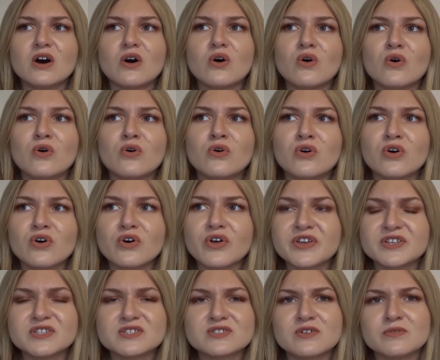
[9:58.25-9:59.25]
or
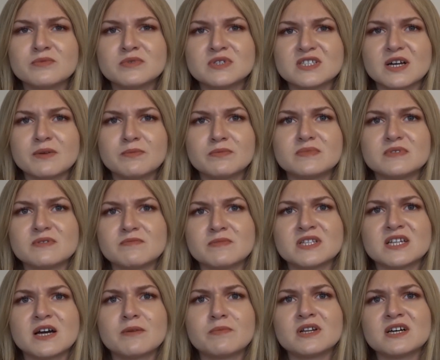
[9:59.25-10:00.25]
it's not
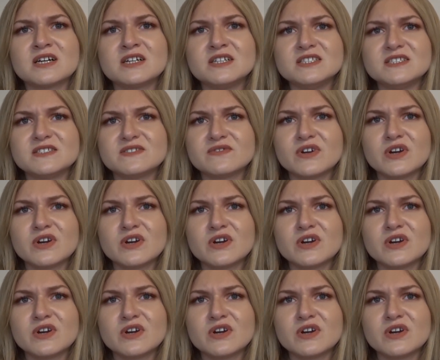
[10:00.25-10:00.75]
metabolized